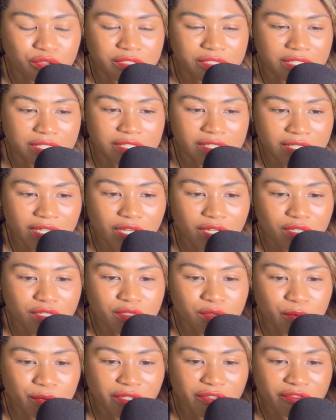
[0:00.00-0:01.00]

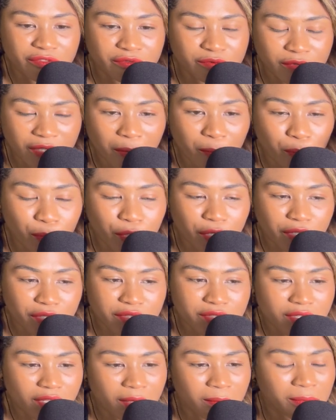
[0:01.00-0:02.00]
details with the
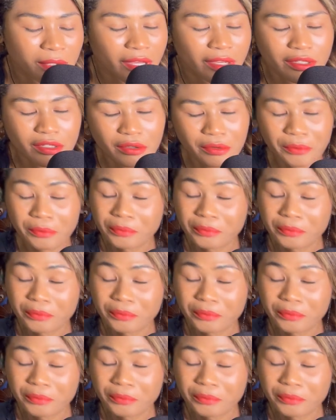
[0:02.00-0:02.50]
numbers, I'm like,